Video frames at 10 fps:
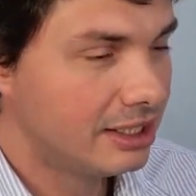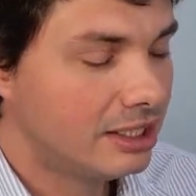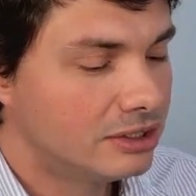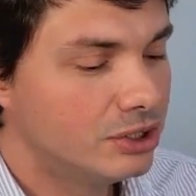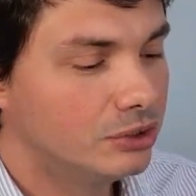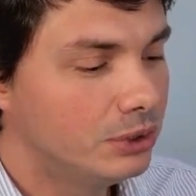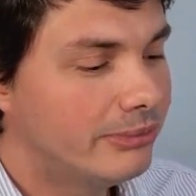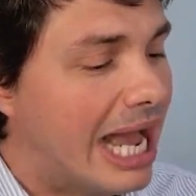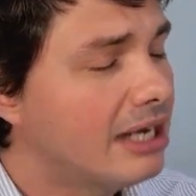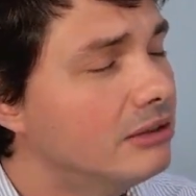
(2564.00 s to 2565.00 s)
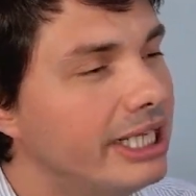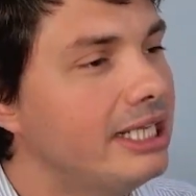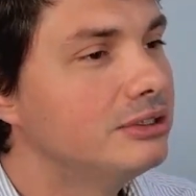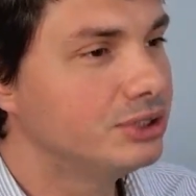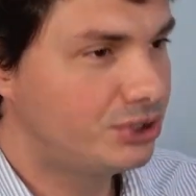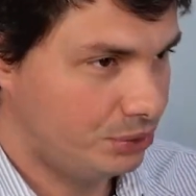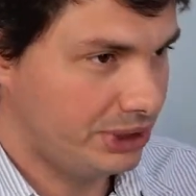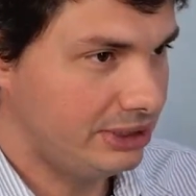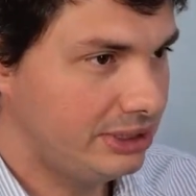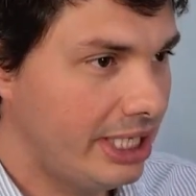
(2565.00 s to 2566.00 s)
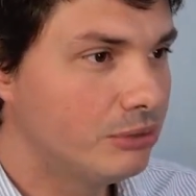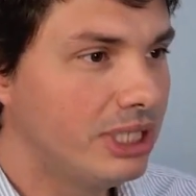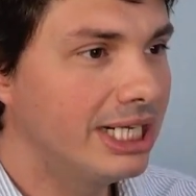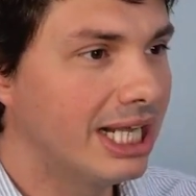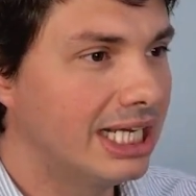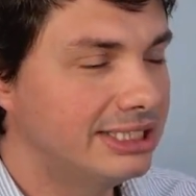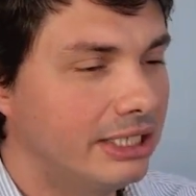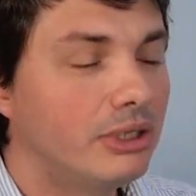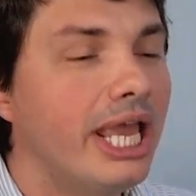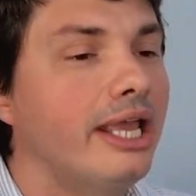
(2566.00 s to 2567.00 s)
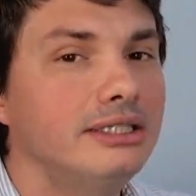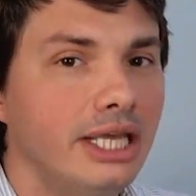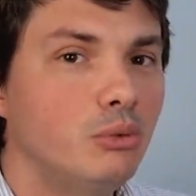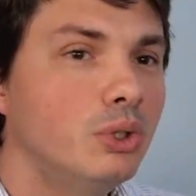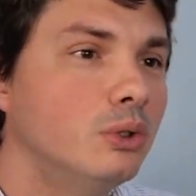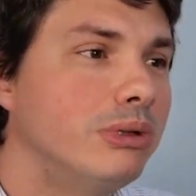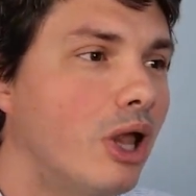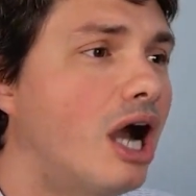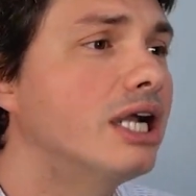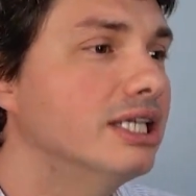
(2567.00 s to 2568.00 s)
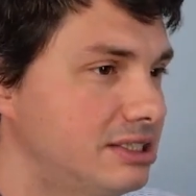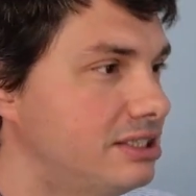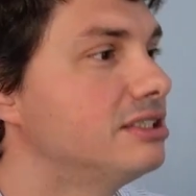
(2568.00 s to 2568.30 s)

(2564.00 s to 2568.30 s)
So tobacco industry, they realized that, okay, they will block us